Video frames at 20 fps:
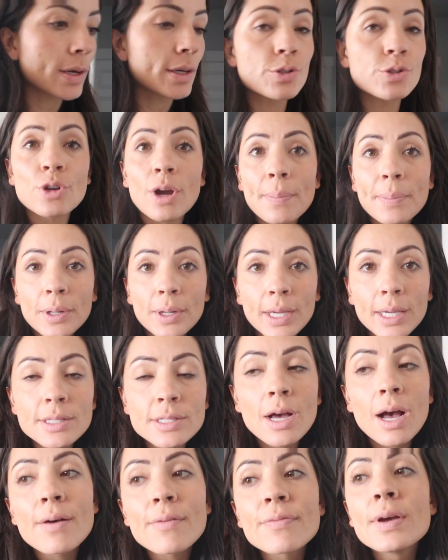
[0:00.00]
can drop your kids
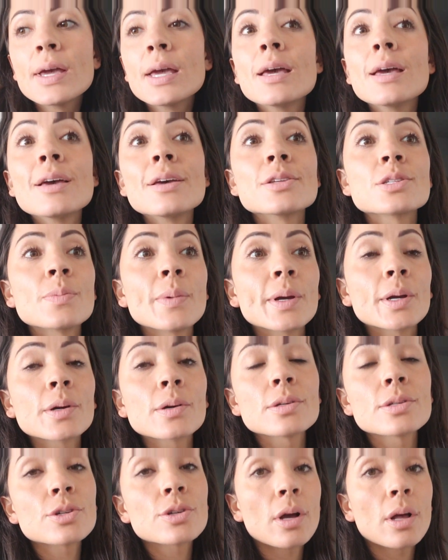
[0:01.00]
off. So my
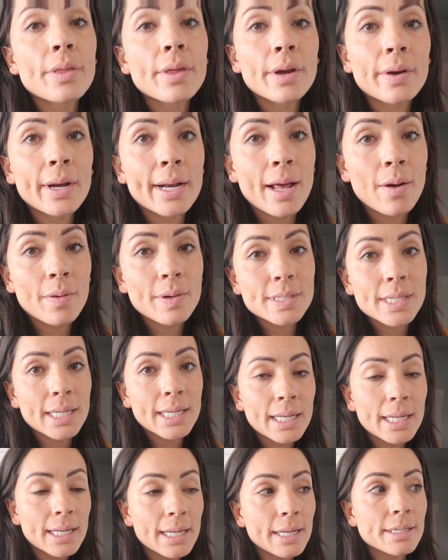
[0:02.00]
girls are all there right now because I
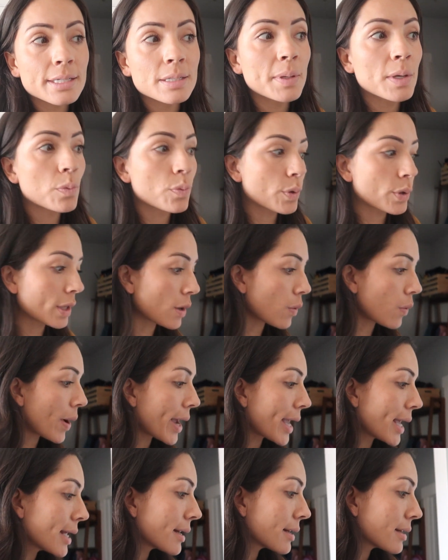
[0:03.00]
needed it to be really
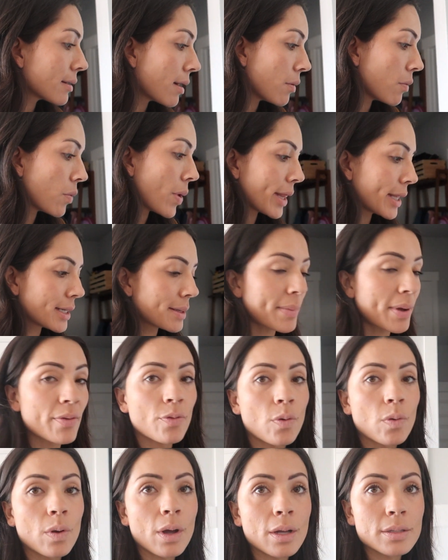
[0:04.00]
quiet while I did my
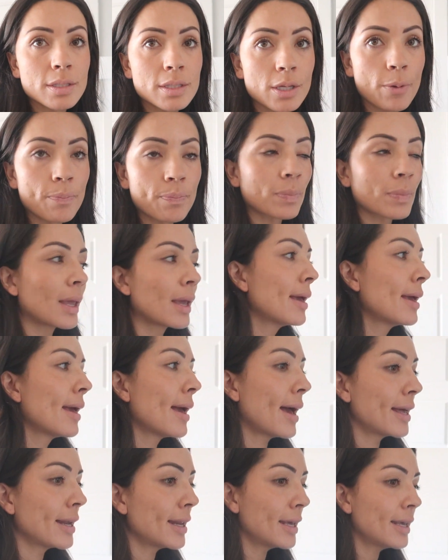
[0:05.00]
phone call. So
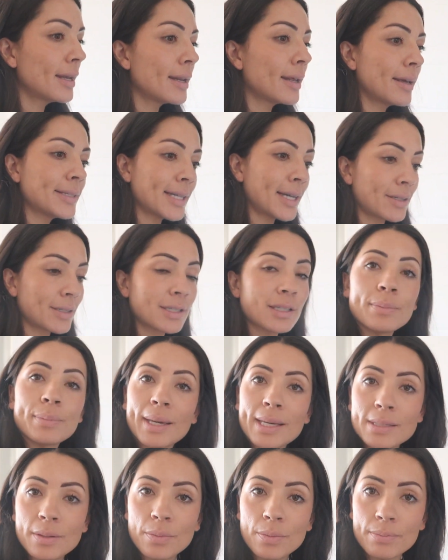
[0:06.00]
headed down to the
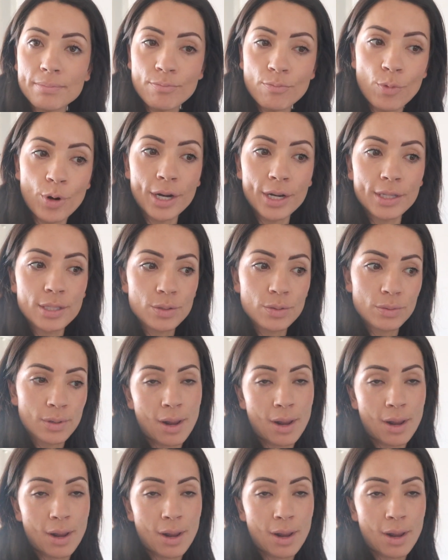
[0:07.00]
basement where it's